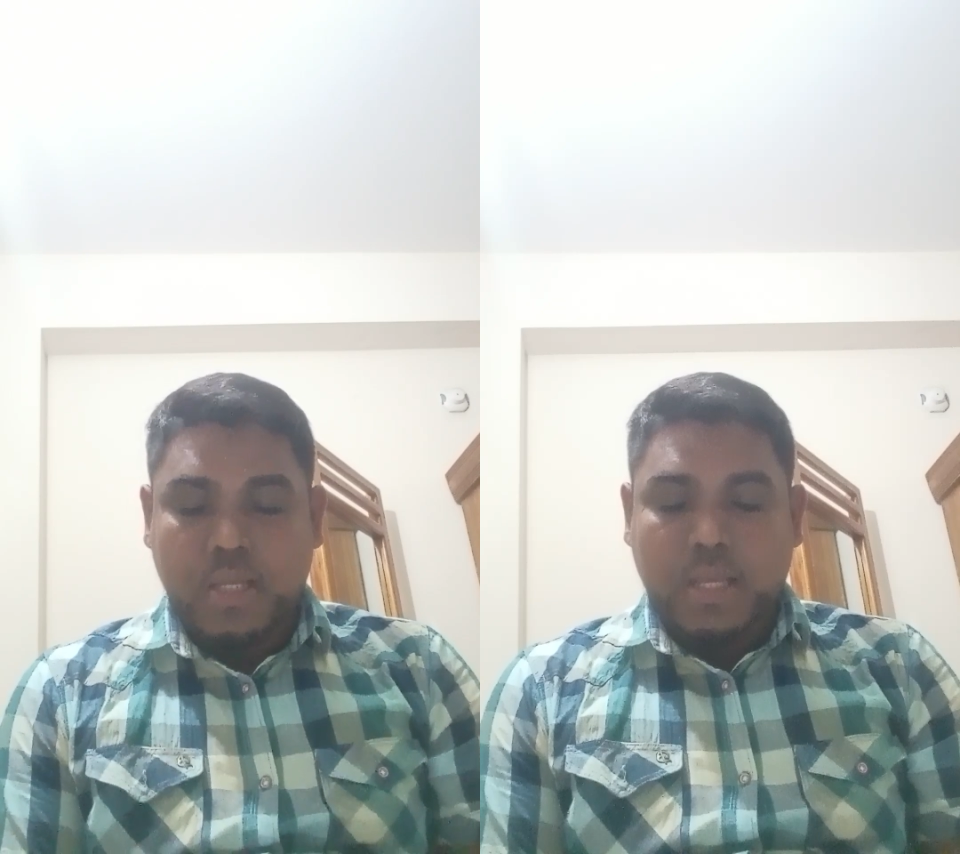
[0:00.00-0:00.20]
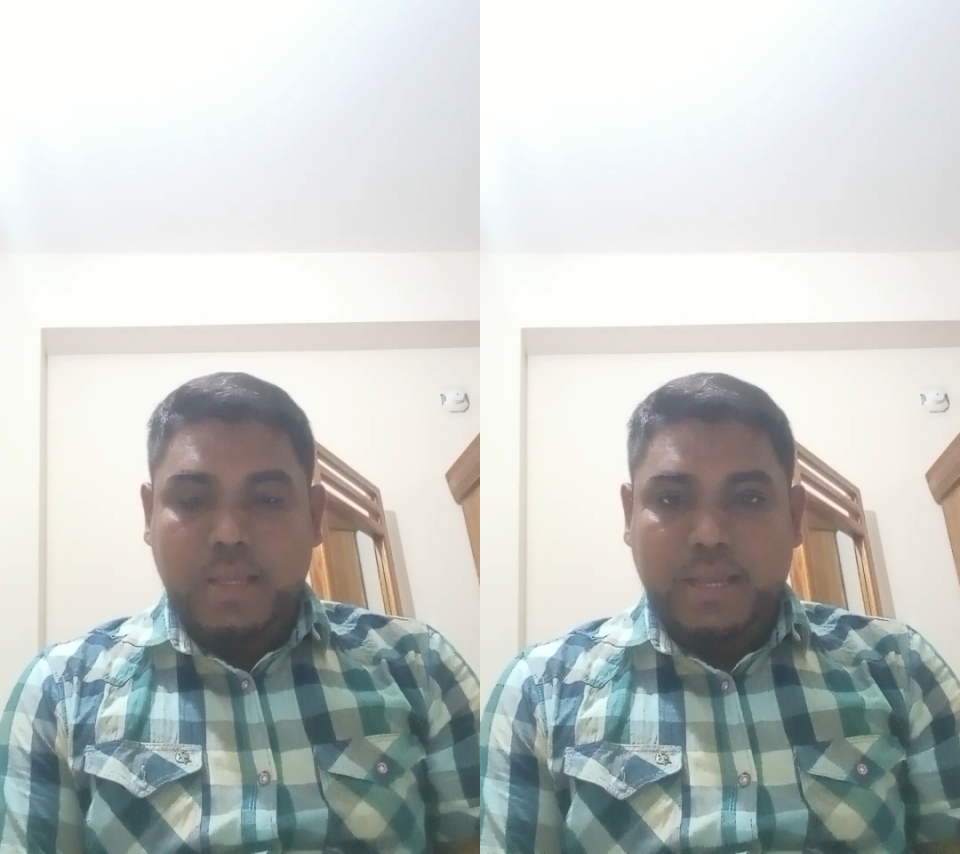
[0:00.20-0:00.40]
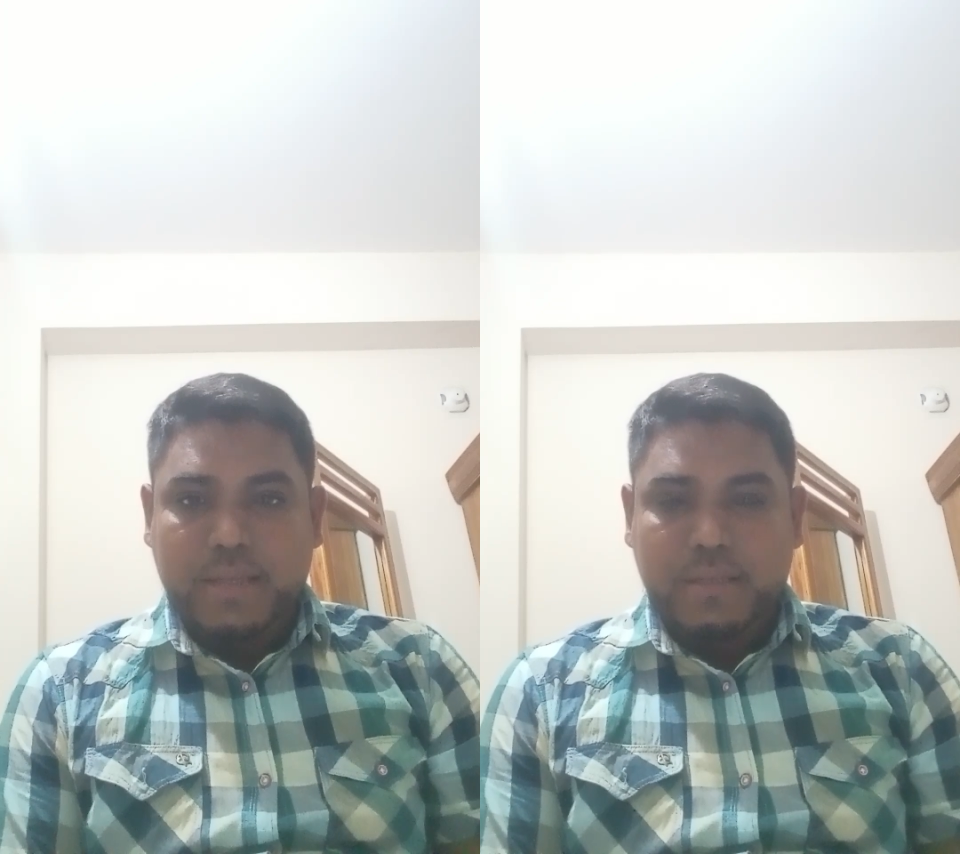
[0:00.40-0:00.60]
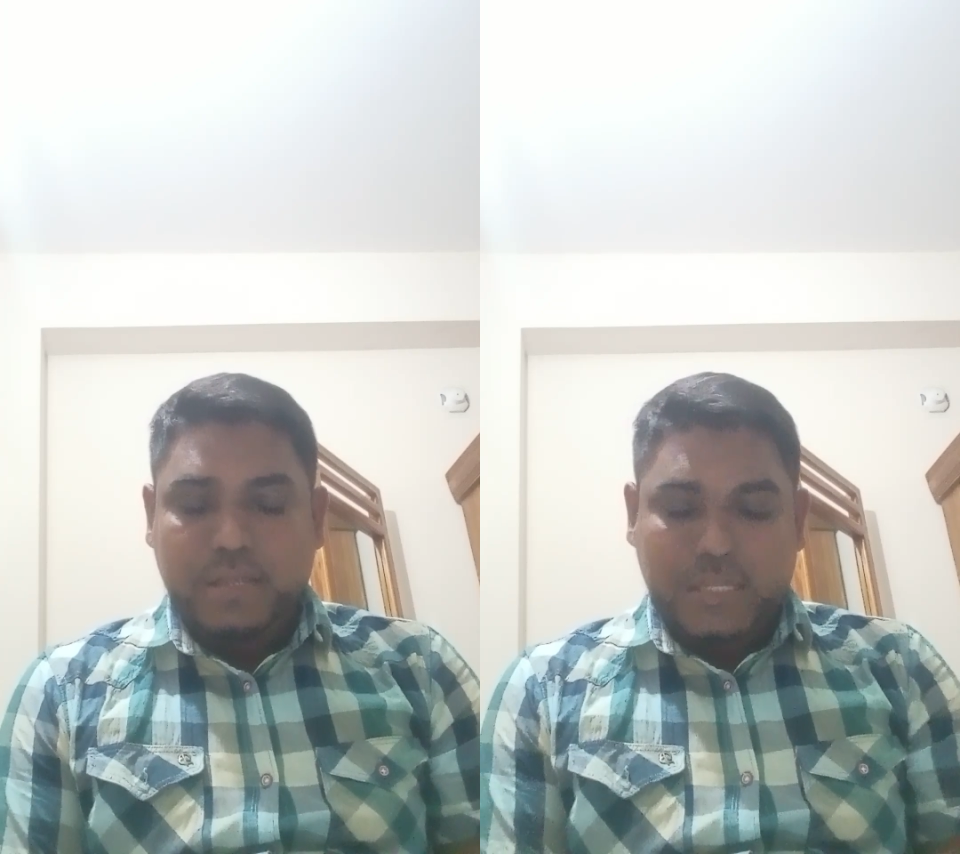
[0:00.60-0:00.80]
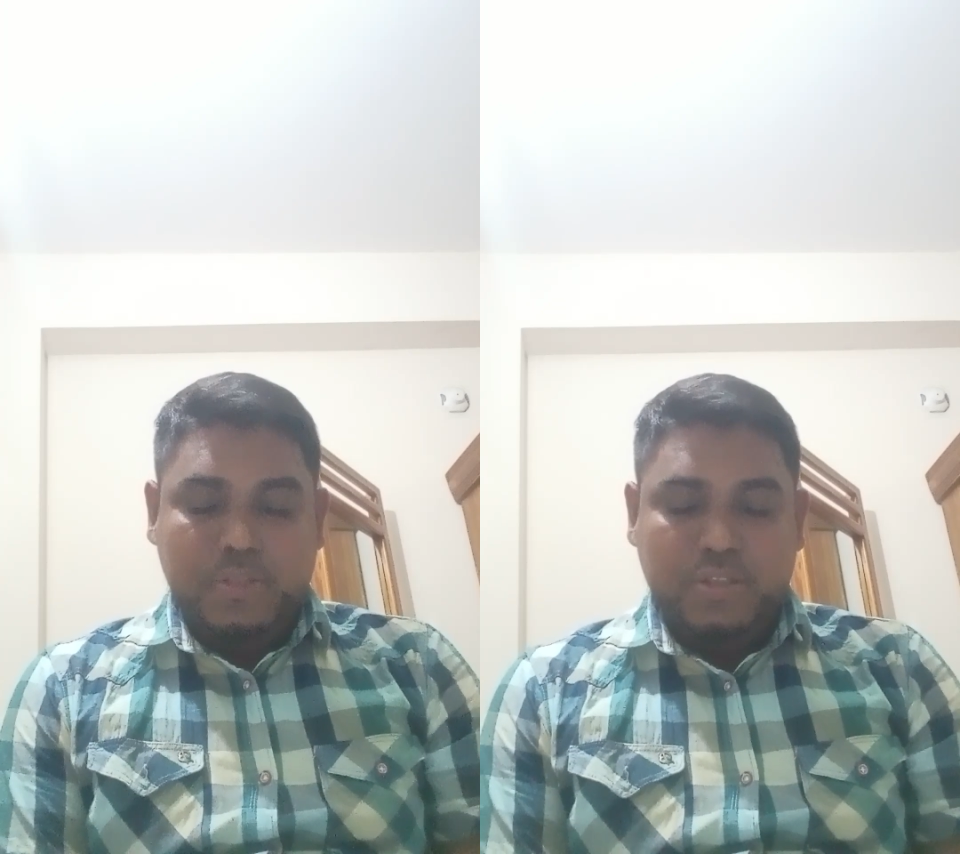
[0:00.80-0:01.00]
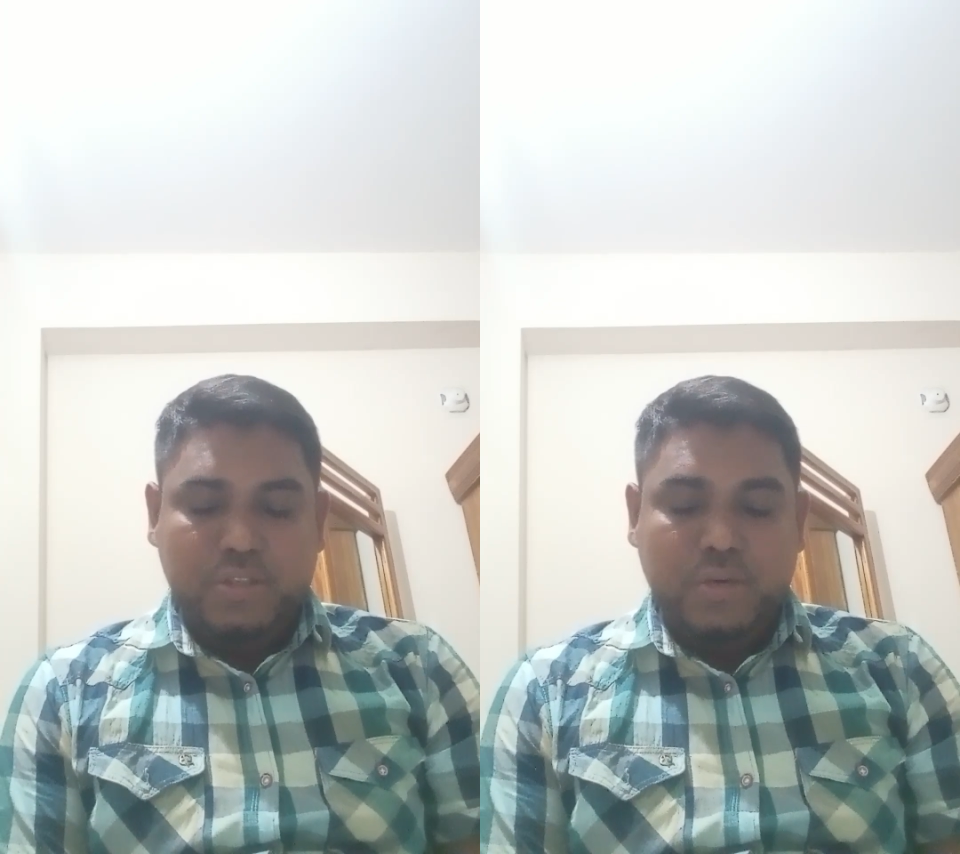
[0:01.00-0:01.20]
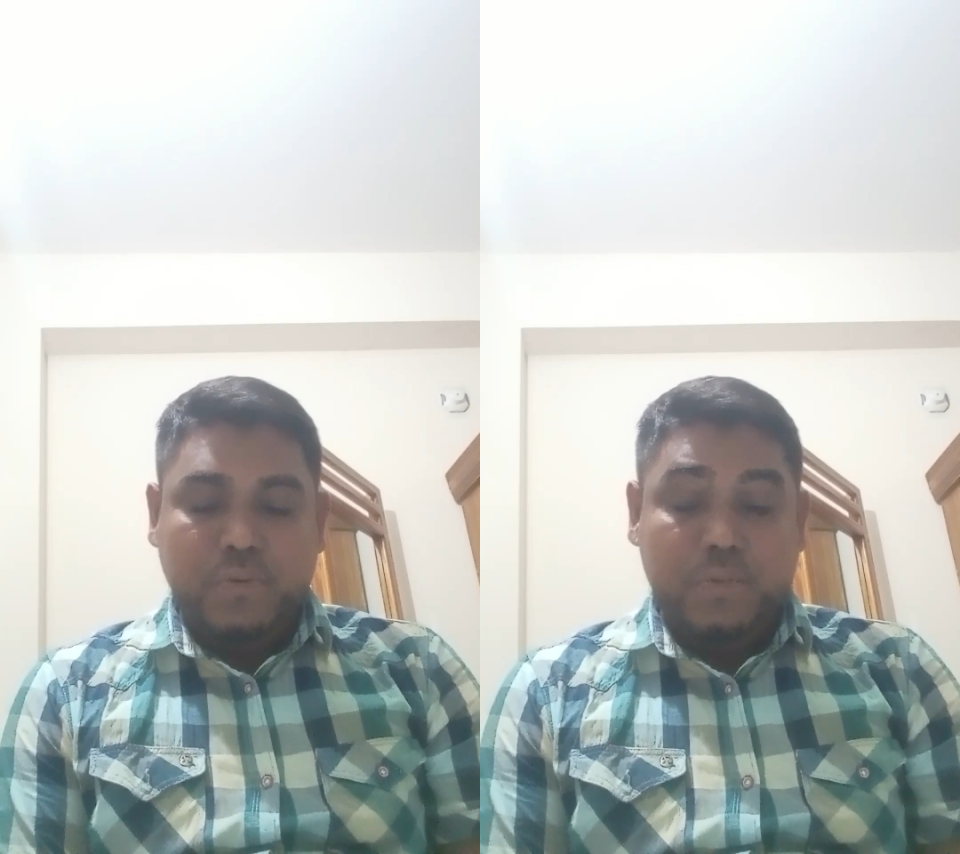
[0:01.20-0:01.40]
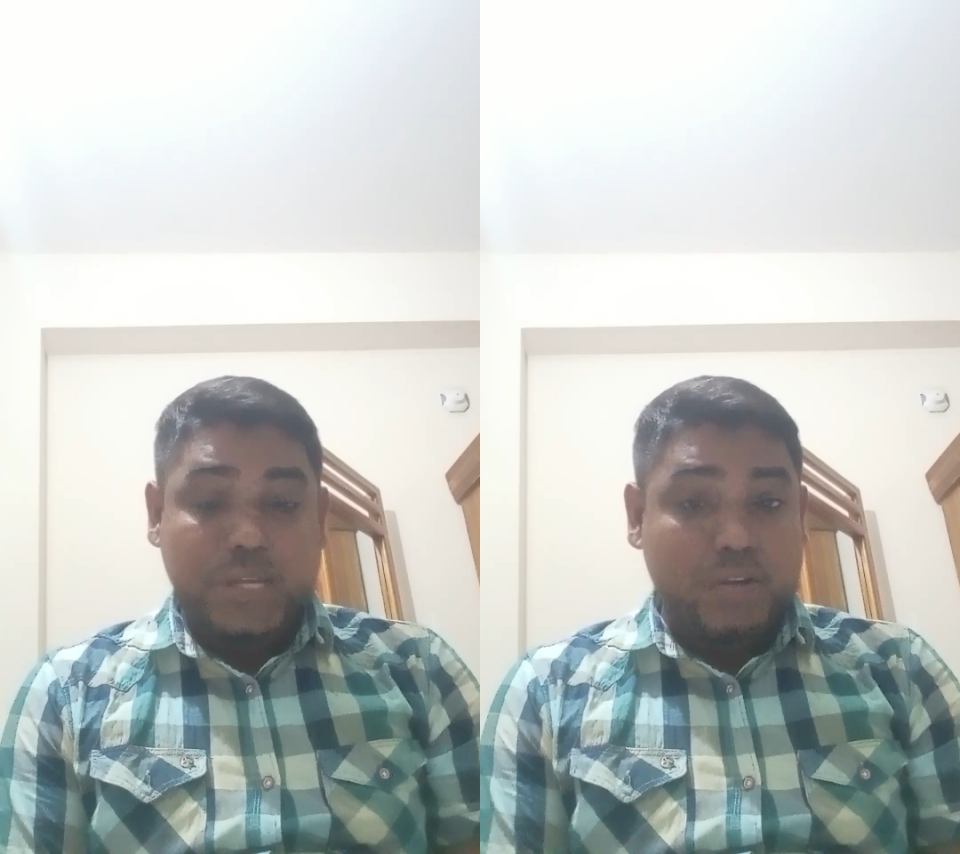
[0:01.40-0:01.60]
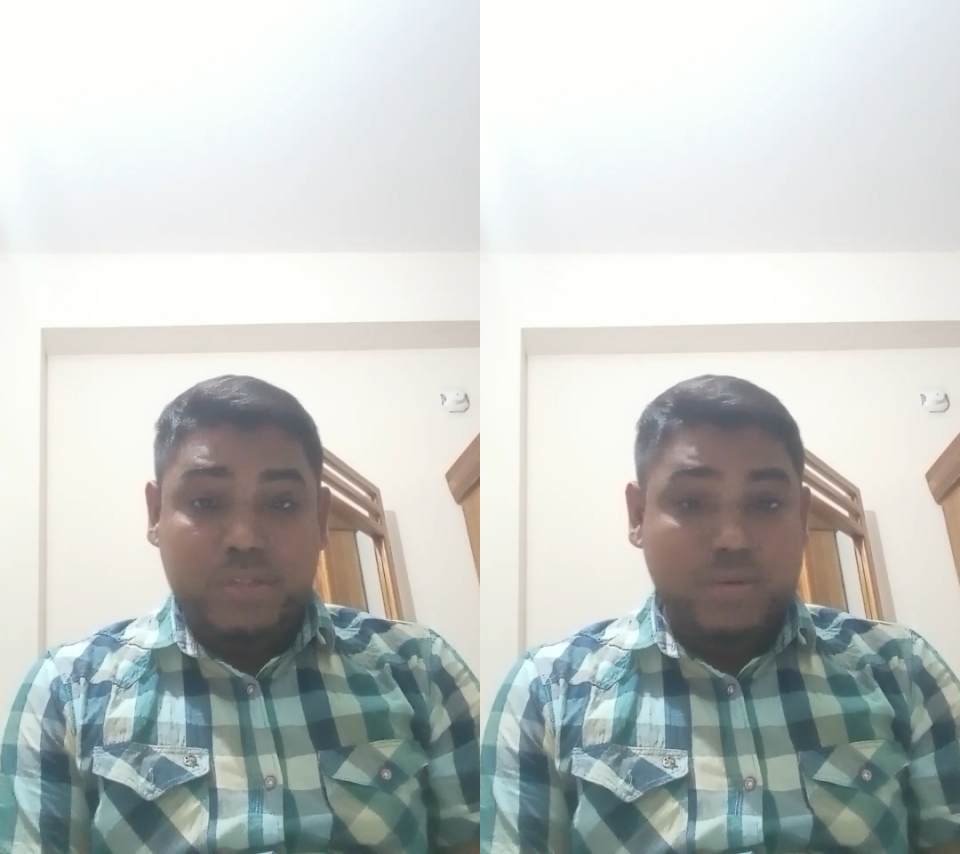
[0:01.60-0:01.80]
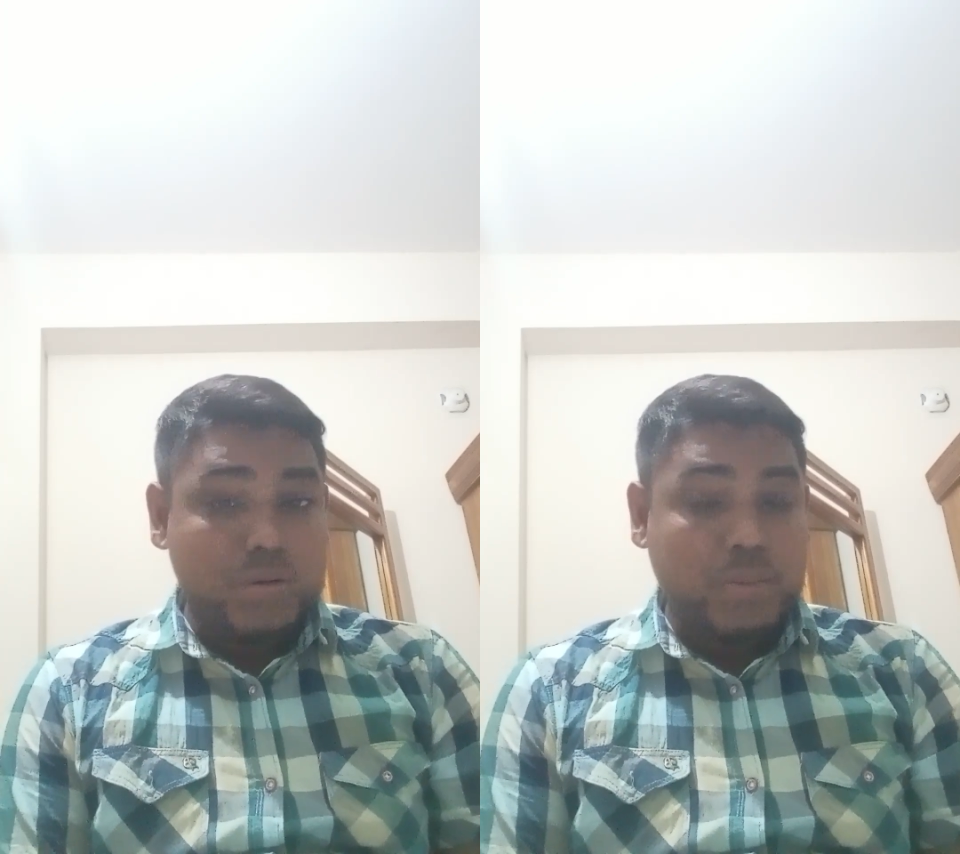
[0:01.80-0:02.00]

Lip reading: and the decision from the county court or